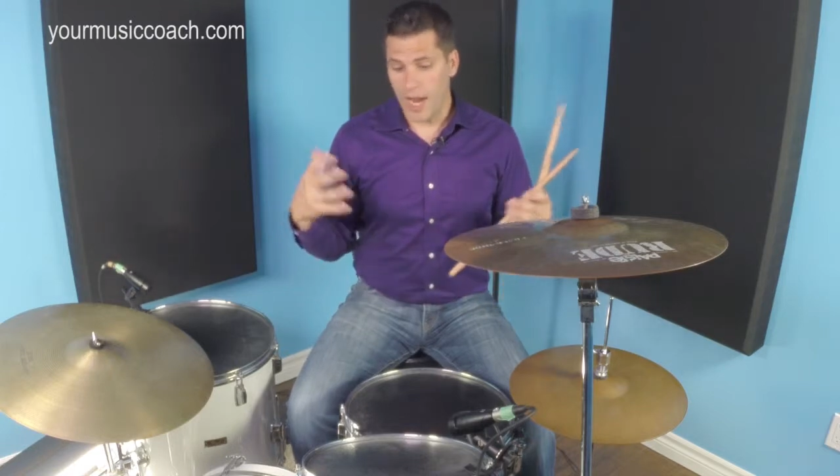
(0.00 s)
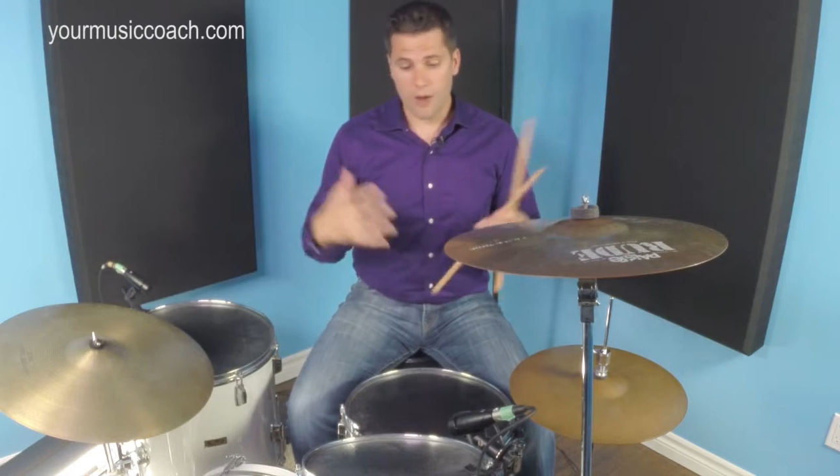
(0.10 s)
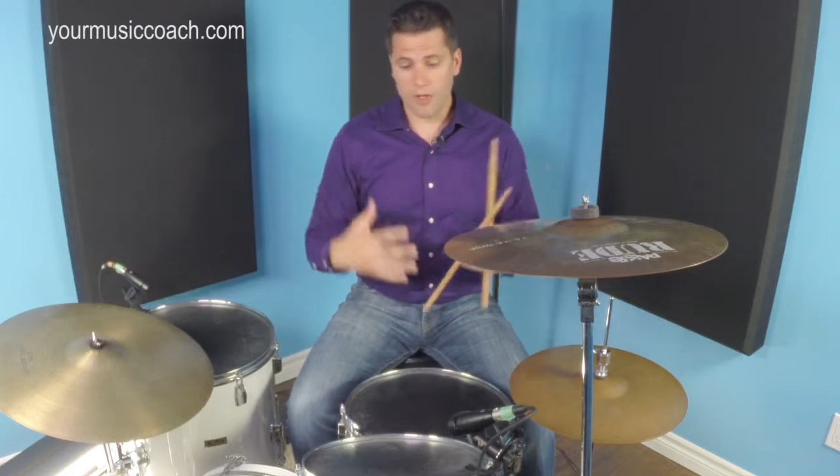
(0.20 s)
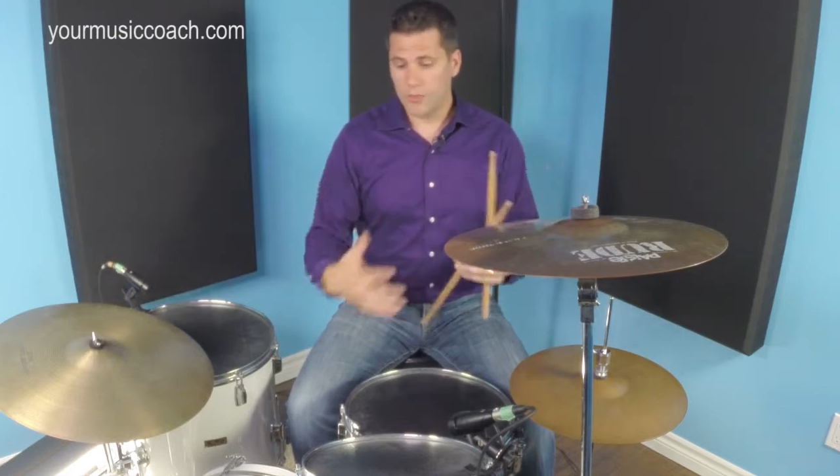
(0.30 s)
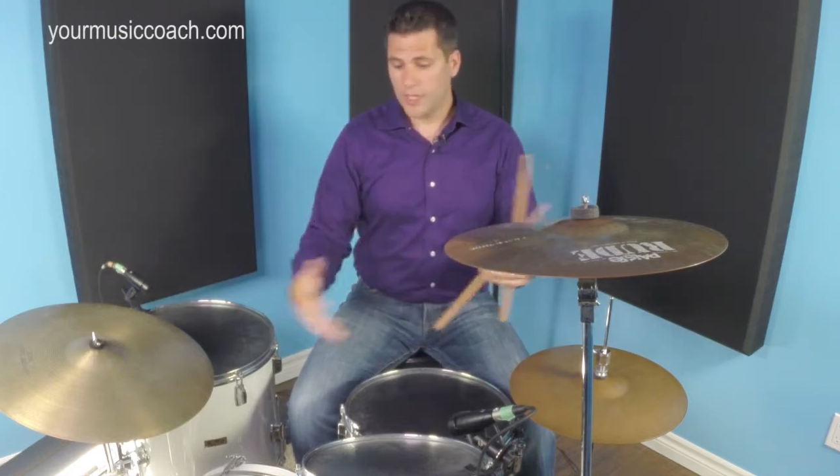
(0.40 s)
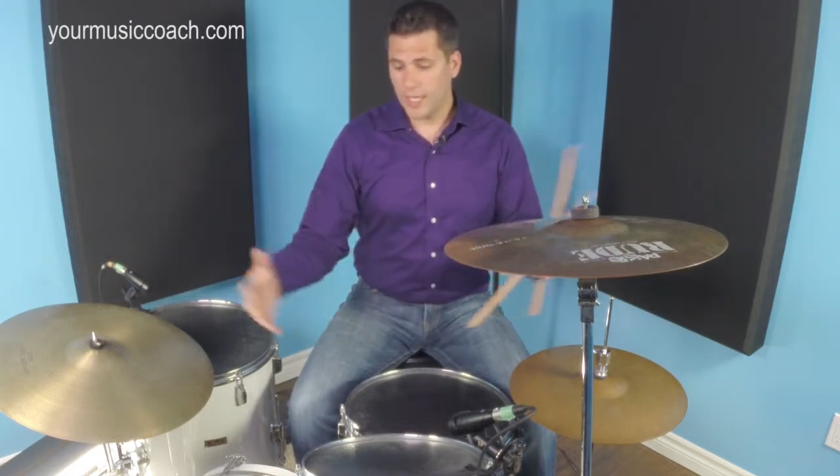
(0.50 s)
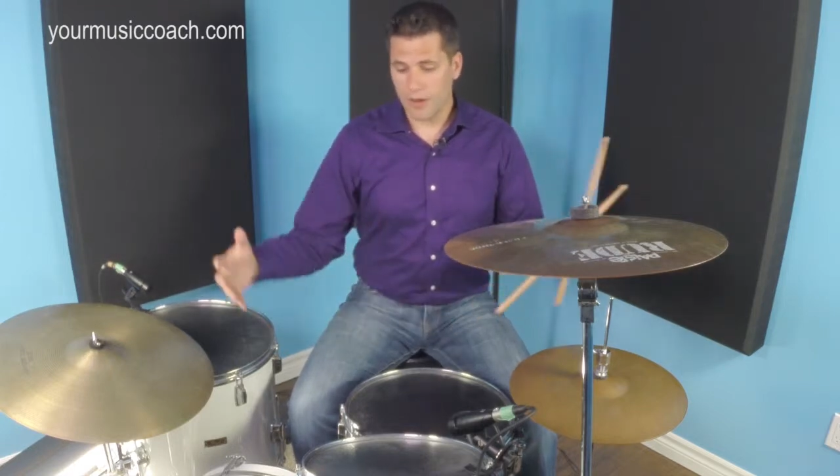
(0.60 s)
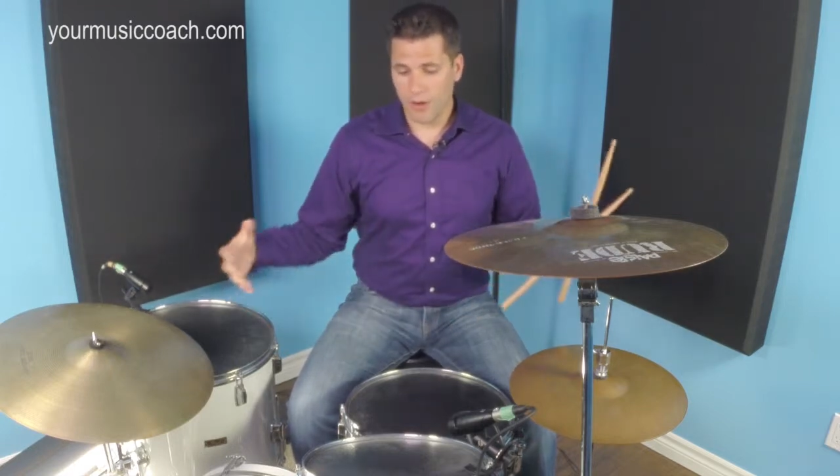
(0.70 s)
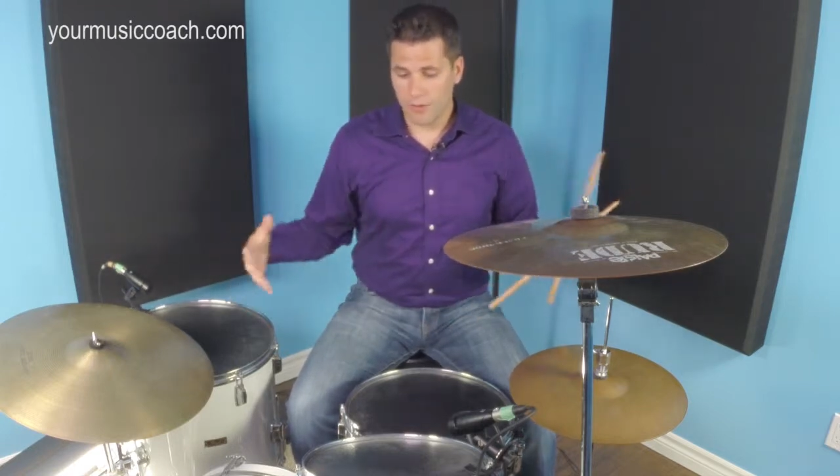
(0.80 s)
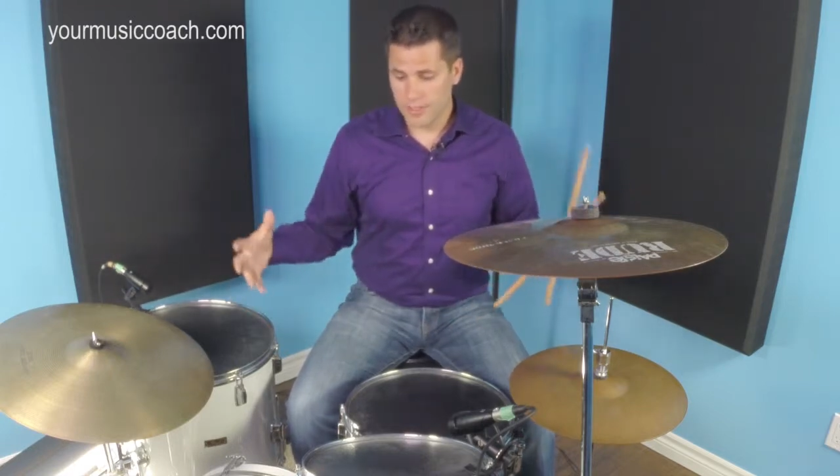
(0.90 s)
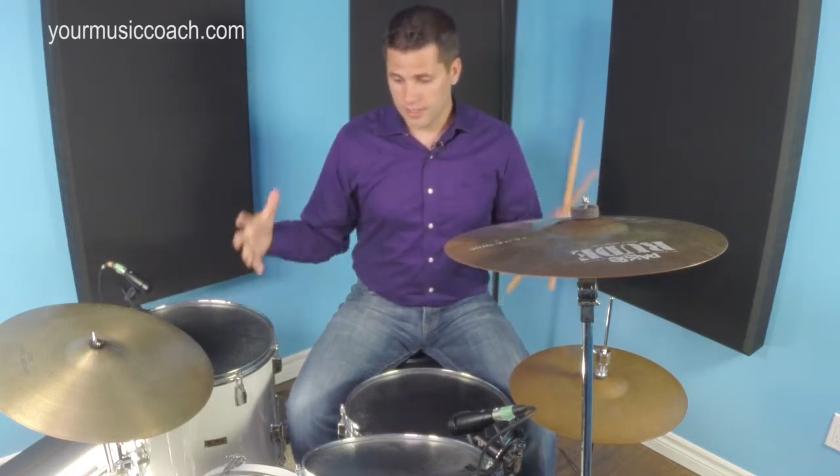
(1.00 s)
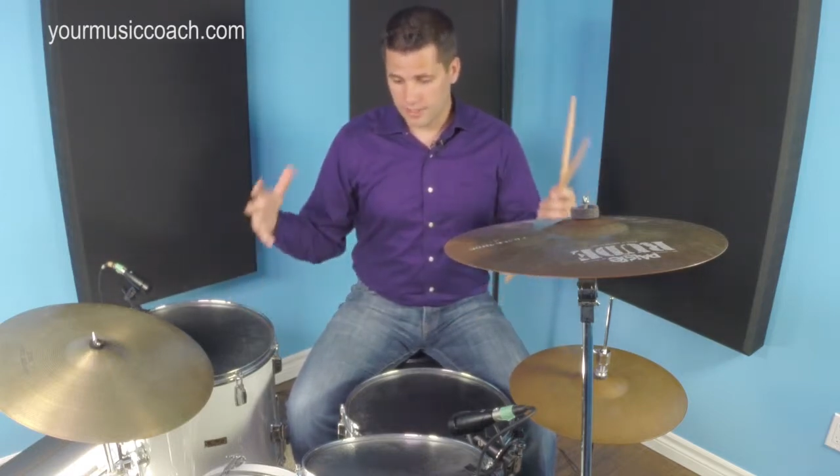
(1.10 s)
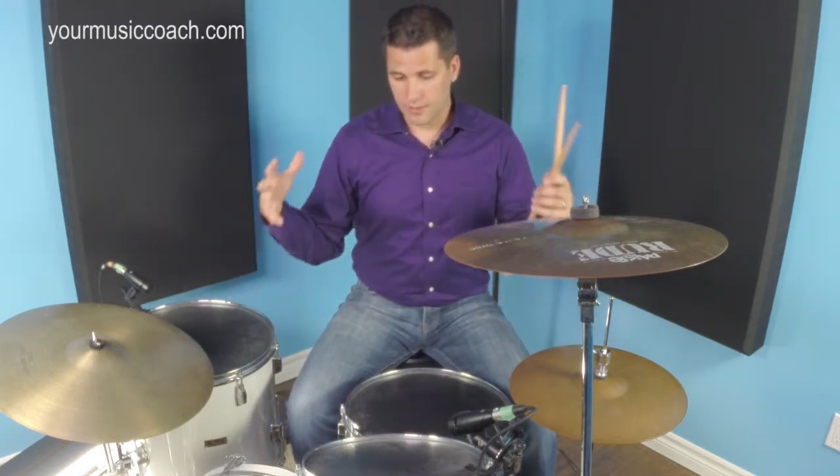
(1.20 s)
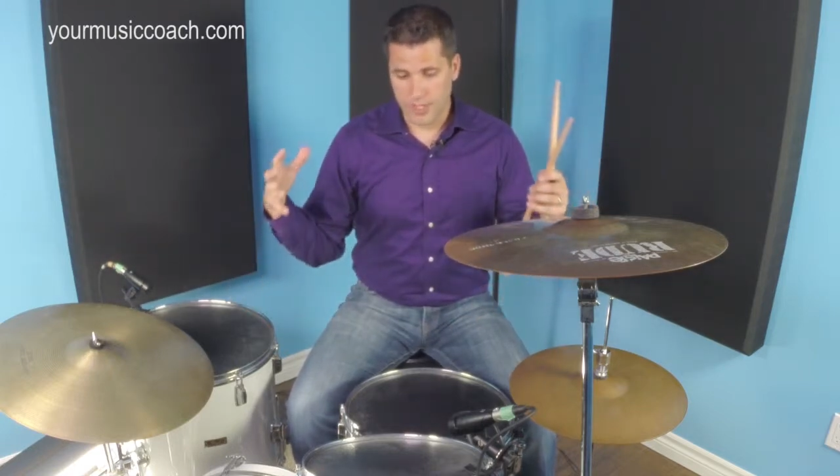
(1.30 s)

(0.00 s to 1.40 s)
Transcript: how can we get all this to